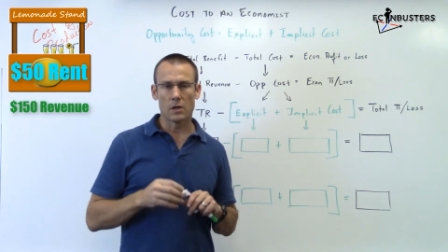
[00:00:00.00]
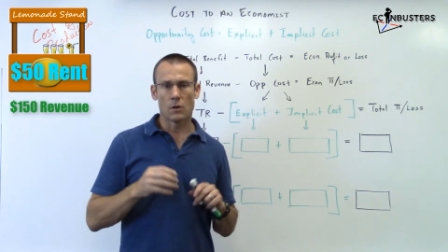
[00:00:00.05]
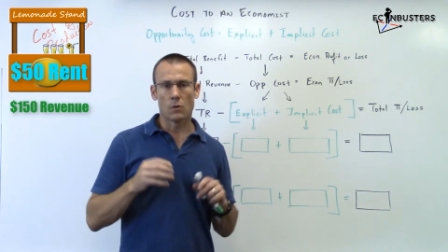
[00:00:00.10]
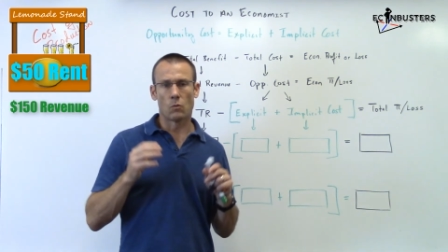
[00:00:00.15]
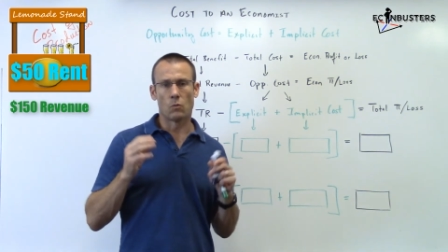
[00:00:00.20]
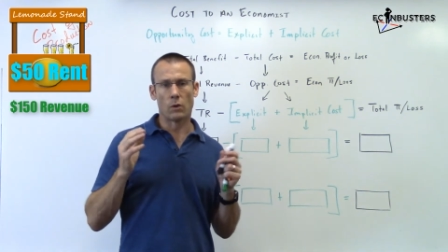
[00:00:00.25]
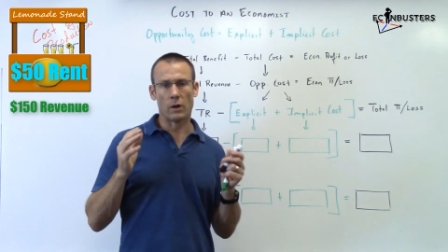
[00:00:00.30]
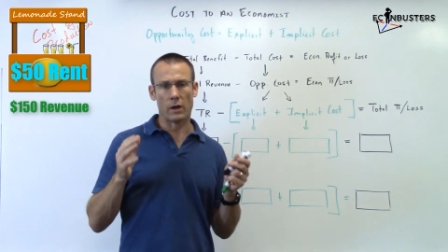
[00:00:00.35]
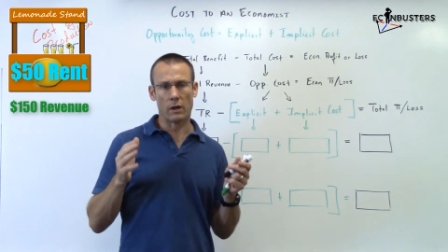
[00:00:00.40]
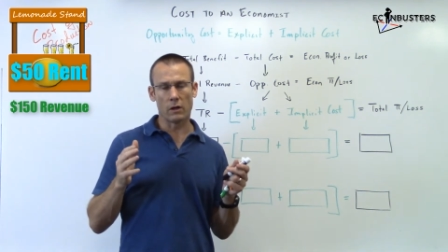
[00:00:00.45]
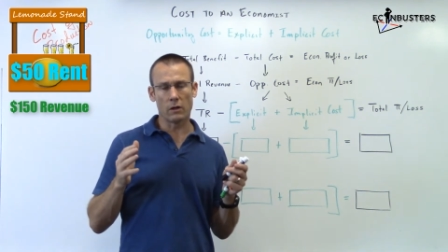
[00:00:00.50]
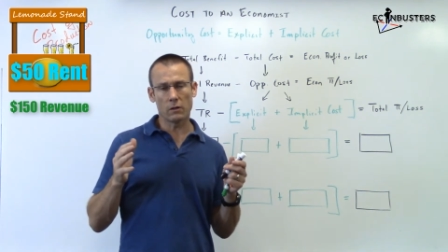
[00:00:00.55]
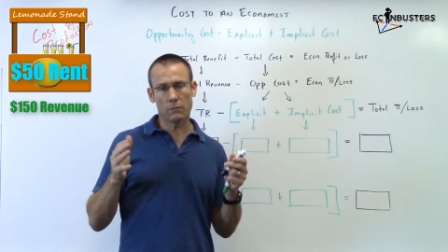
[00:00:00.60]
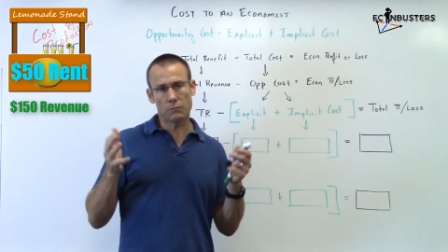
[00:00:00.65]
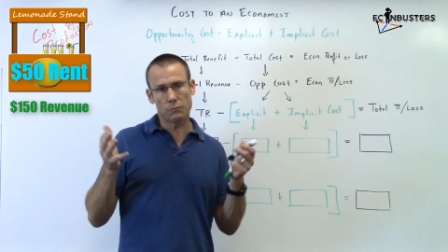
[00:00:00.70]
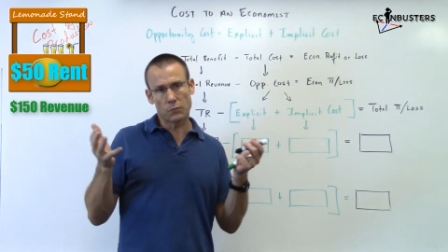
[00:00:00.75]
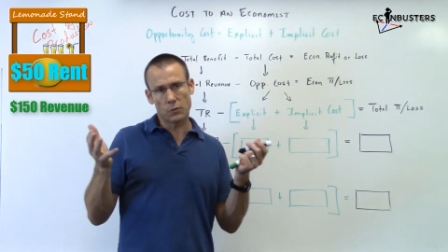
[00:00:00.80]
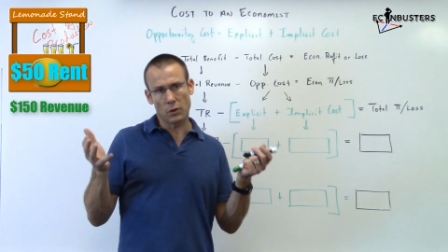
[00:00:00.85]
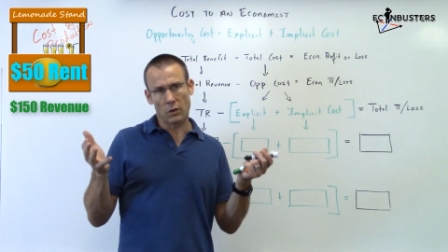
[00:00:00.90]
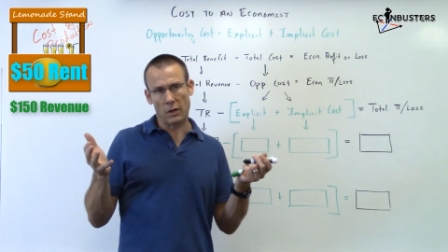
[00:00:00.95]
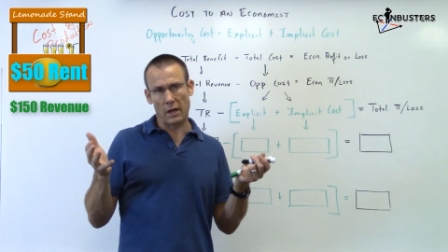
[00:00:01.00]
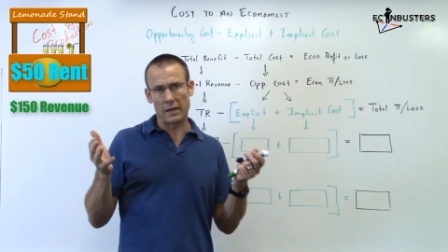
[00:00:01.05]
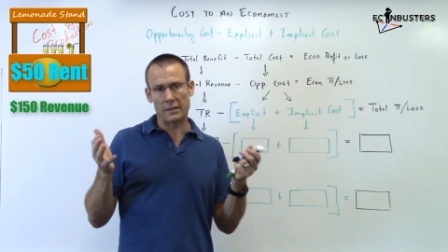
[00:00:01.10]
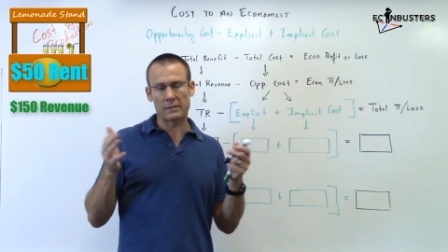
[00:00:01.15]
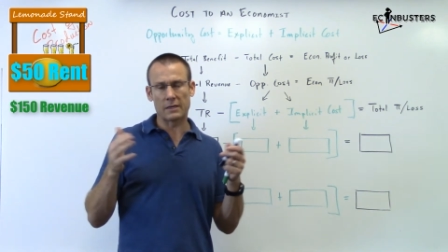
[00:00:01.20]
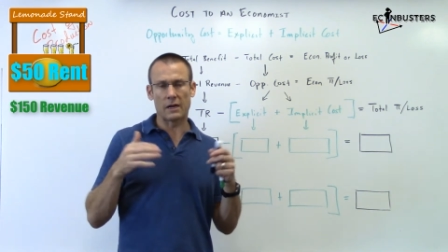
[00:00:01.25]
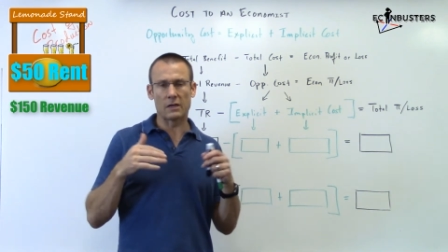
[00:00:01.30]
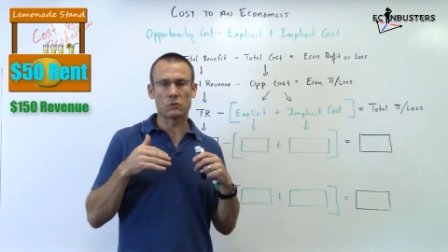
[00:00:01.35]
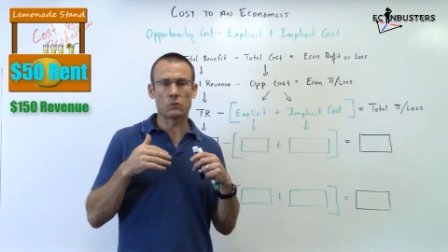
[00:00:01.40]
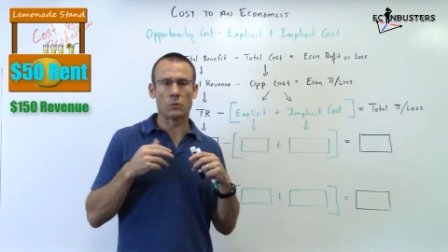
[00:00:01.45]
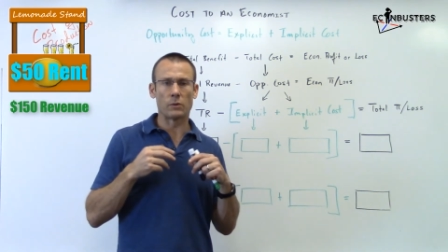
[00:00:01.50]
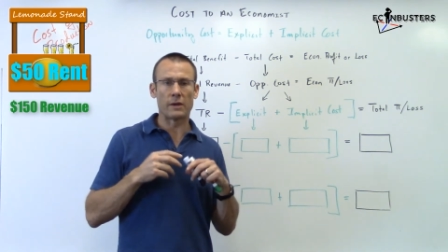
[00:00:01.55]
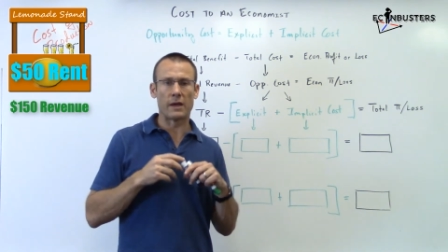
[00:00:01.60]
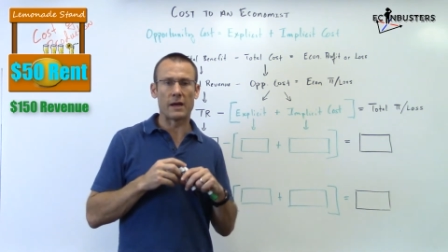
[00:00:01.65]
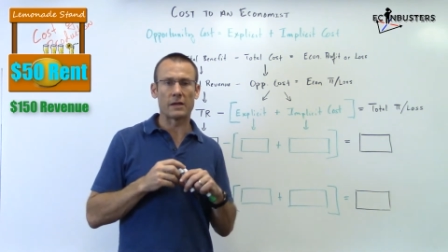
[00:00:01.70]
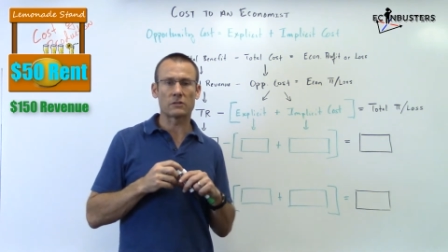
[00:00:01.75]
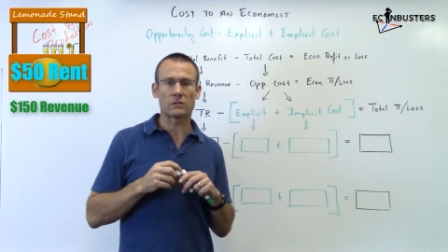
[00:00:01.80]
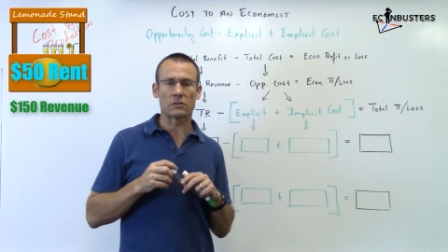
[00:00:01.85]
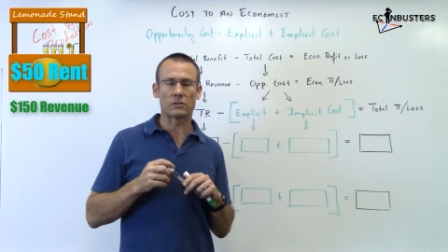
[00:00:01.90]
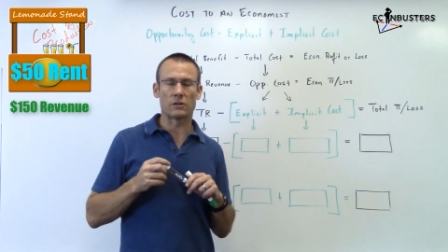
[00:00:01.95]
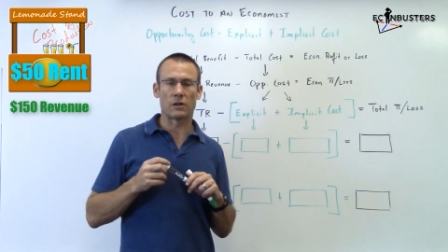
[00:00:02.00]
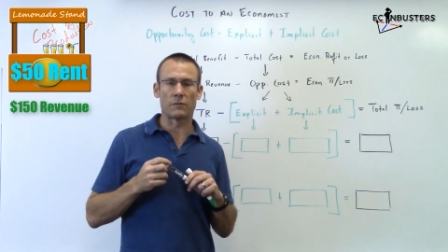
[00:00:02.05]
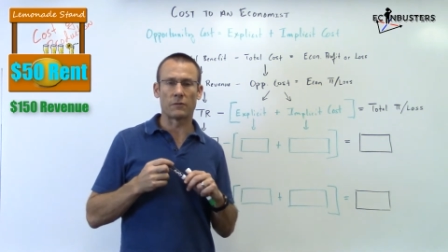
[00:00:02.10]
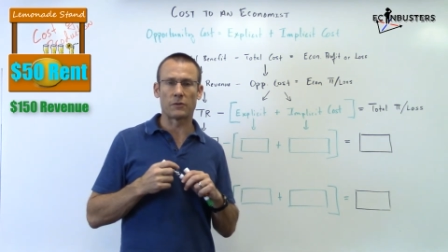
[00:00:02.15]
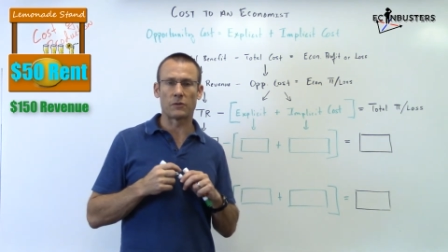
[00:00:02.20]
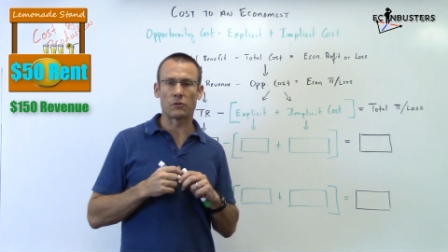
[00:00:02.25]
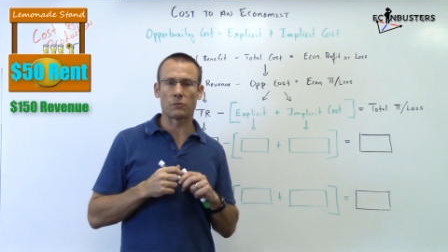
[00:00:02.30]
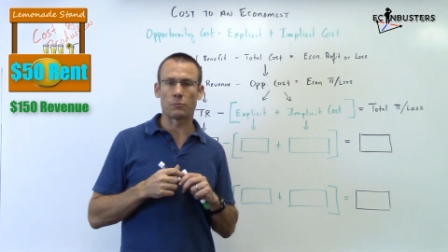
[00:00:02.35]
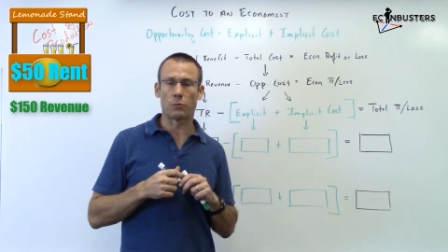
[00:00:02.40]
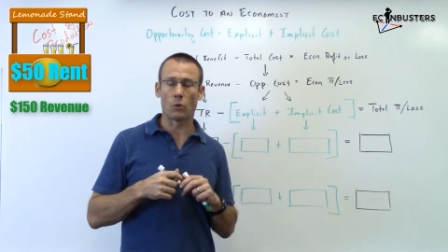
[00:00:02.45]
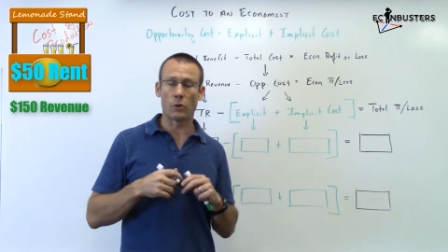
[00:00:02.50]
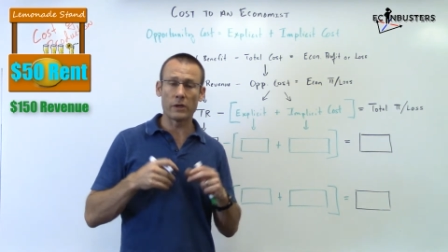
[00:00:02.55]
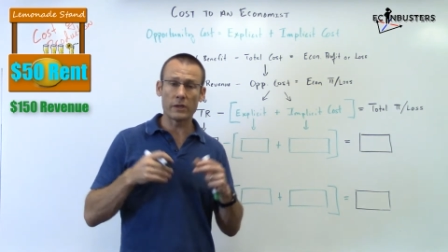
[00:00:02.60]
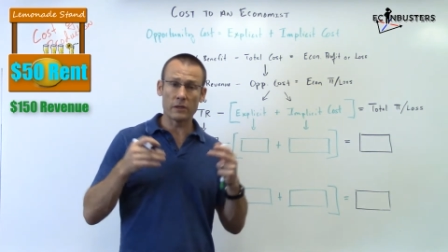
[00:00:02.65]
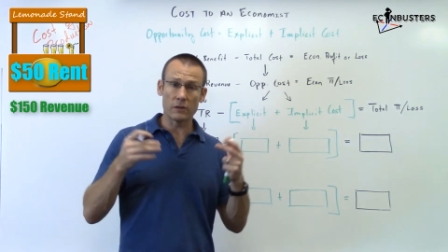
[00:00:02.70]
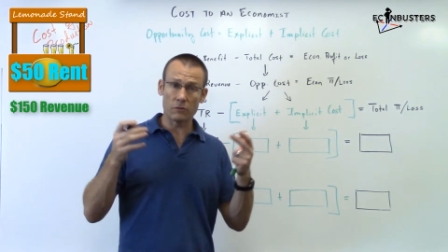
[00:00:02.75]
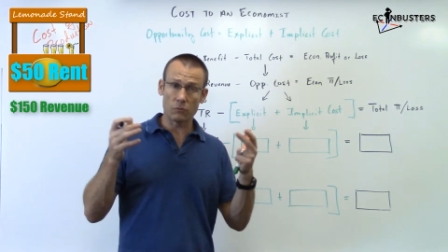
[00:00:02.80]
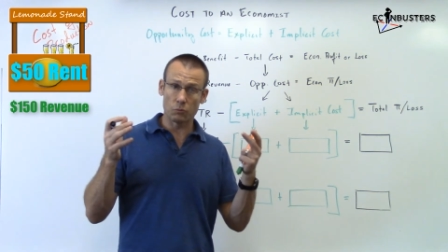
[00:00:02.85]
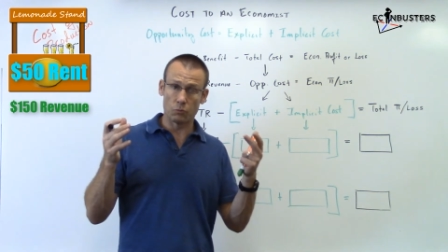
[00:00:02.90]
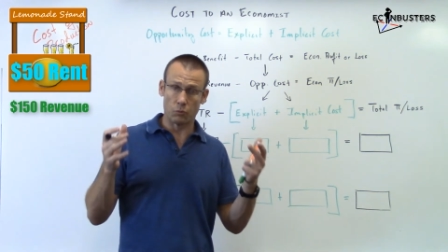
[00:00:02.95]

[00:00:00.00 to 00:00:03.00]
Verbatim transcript: Well, a lot of times what we'd ask ourselves at this point is,